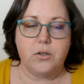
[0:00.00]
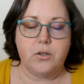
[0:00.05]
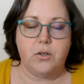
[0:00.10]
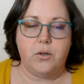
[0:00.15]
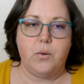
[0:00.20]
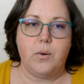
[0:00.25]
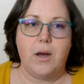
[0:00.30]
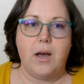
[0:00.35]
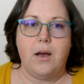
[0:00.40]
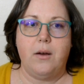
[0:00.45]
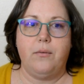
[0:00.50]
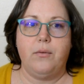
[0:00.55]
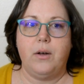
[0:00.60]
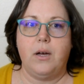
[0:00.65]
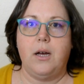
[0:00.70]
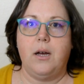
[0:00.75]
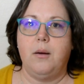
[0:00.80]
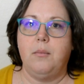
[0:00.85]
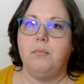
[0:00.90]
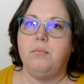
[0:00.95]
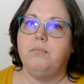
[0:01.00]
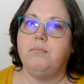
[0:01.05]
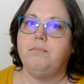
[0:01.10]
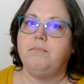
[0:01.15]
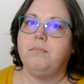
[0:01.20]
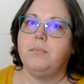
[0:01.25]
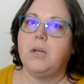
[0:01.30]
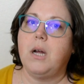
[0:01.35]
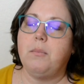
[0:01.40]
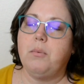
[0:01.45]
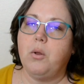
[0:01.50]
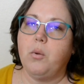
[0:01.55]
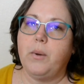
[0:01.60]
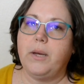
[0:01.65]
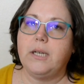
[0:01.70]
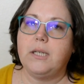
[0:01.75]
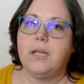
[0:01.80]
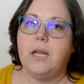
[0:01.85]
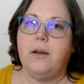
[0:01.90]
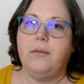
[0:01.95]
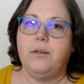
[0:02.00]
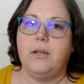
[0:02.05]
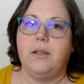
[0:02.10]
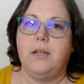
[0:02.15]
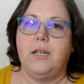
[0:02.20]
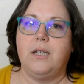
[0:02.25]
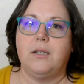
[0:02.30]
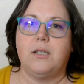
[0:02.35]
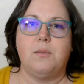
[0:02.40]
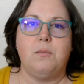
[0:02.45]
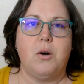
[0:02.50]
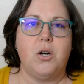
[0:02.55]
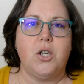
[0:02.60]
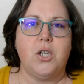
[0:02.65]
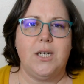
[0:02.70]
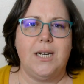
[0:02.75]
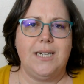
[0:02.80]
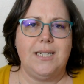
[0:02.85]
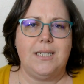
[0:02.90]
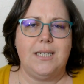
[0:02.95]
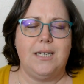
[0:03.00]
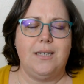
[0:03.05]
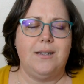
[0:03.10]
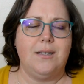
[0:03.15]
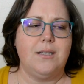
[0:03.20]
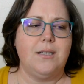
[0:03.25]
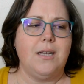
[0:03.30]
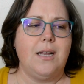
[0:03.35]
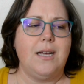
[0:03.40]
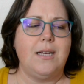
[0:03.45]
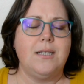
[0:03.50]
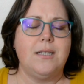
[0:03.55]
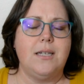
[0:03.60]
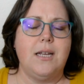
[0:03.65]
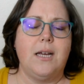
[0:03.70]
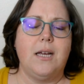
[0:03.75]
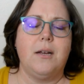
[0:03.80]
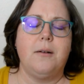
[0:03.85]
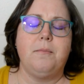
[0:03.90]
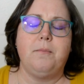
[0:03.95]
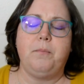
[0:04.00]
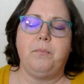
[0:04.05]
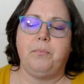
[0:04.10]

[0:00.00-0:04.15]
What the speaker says: So you have a couple of weeks left. I think it's March 19th is the last day.